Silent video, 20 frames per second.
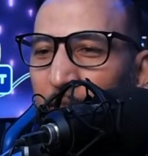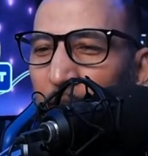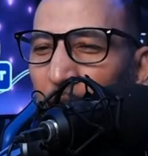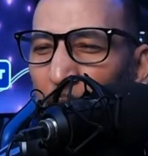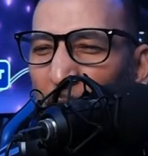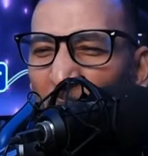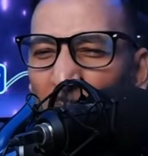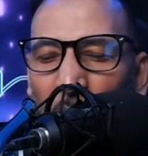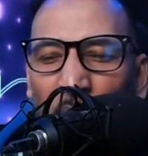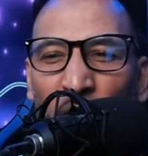
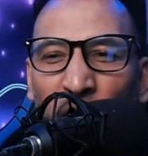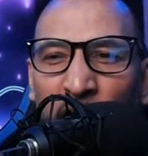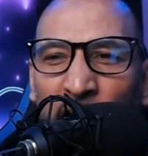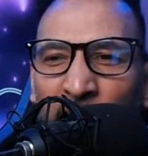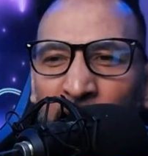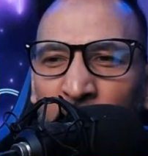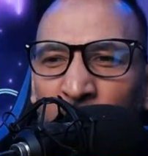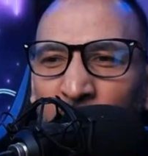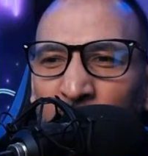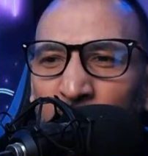Am I pronouncing
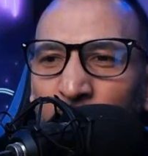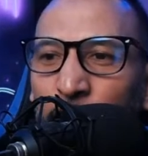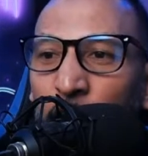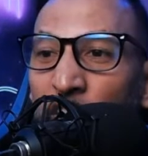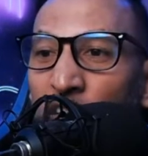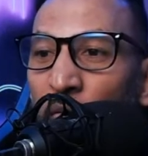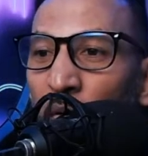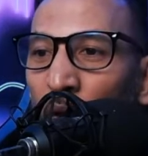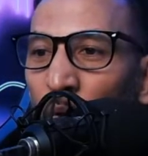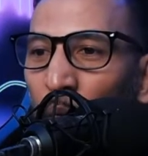that correctly?
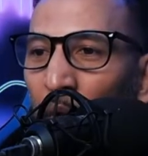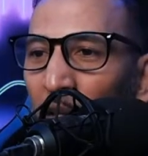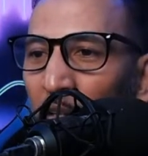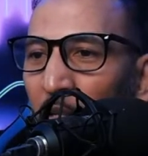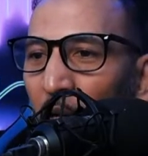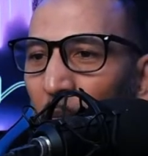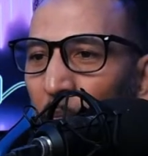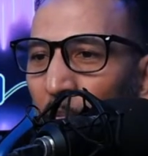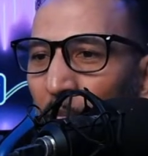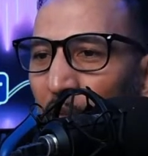First of all,
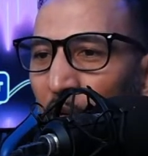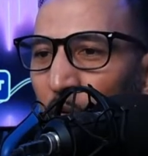welcome.